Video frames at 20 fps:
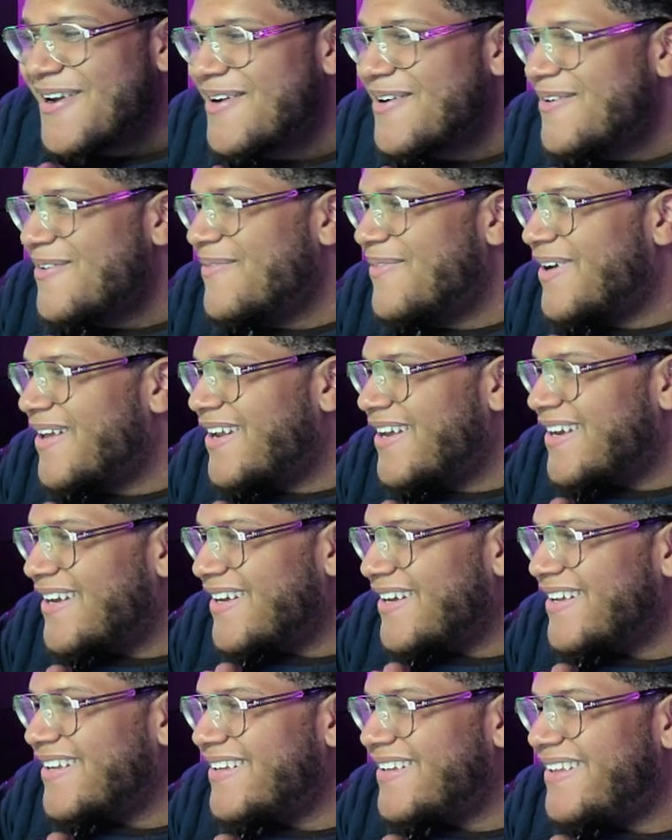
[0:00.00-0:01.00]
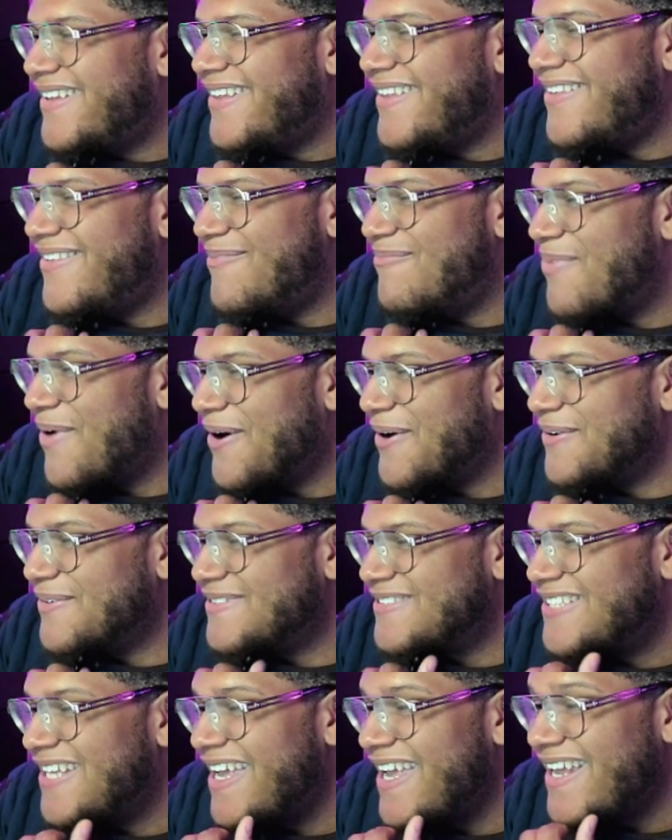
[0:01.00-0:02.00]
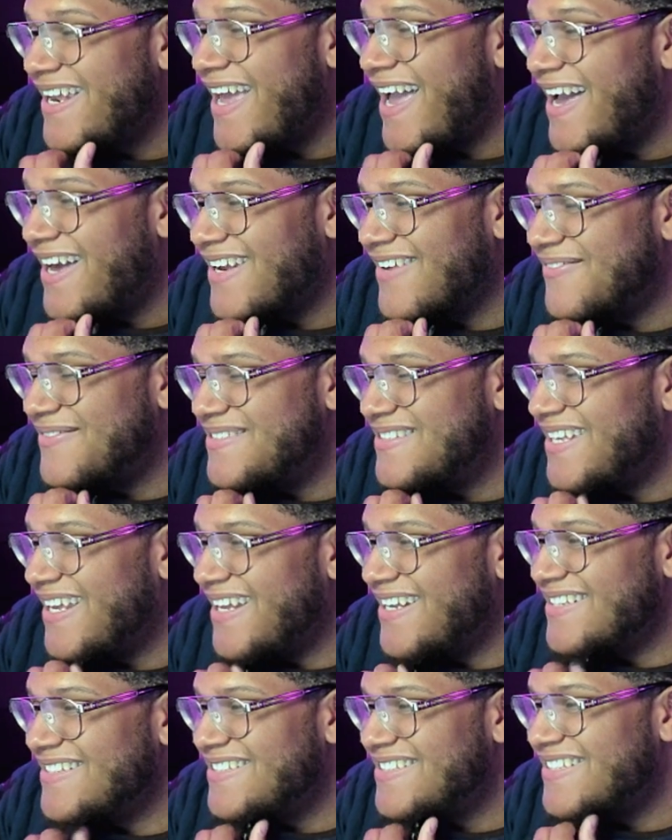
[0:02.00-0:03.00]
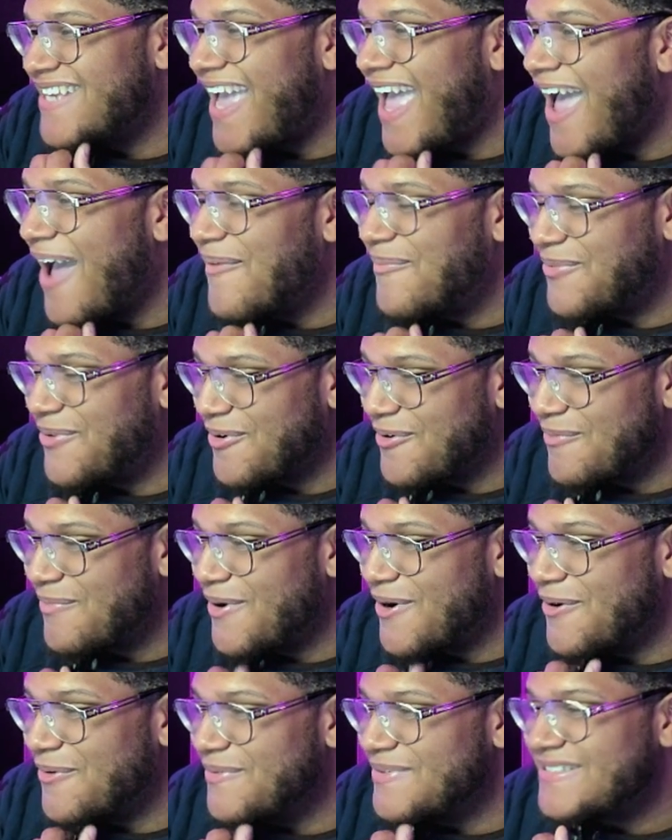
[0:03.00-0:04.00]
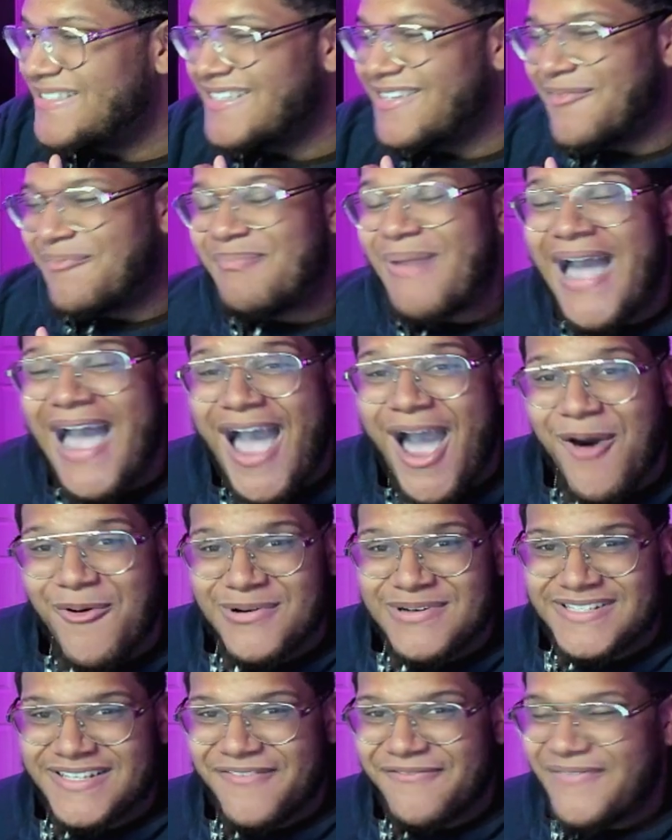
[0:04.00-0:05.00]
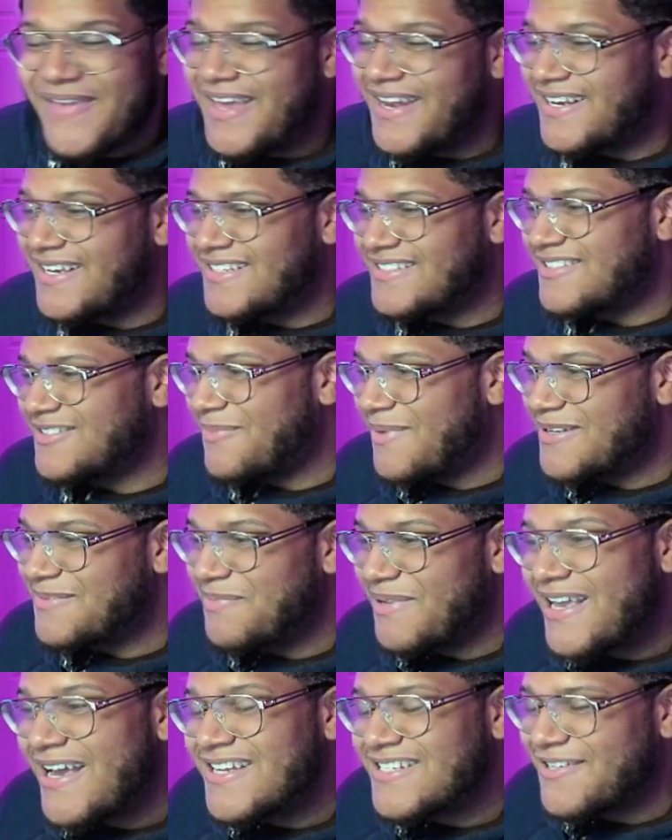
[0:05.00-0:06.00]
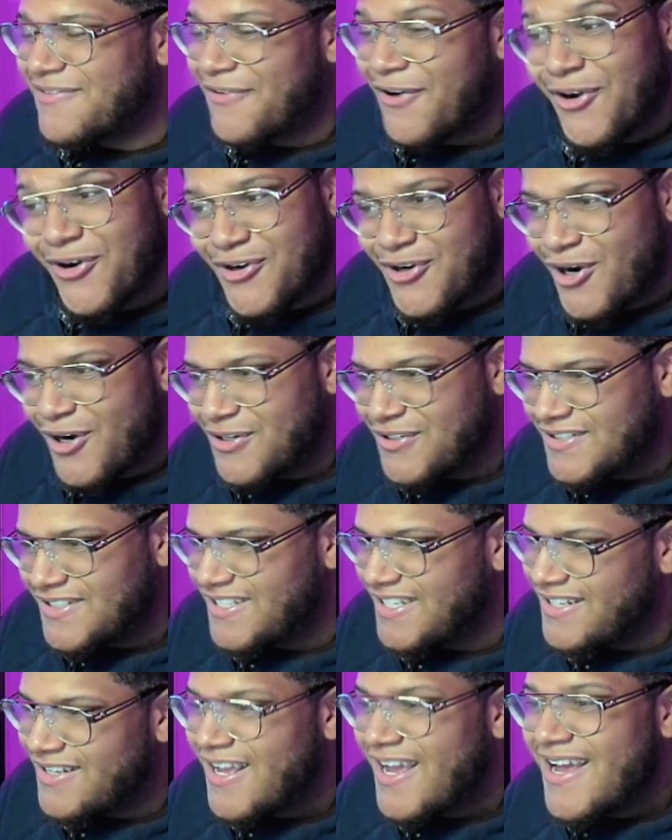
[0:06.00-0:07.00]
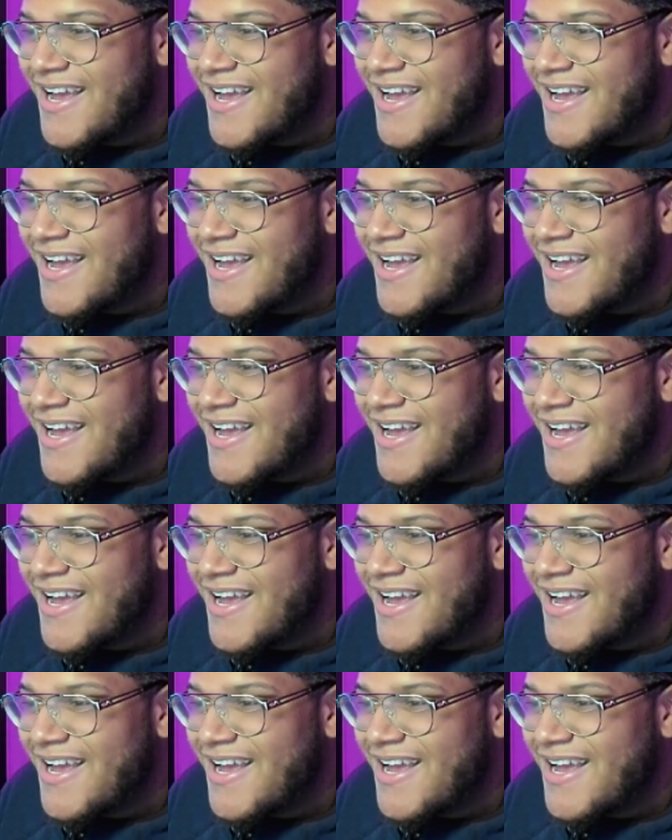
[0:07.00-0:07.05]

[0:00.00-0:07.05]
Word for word: But bro, 10 out of 10 chapter, bro. We see the powers of Banaka-sama. Because of her curse, she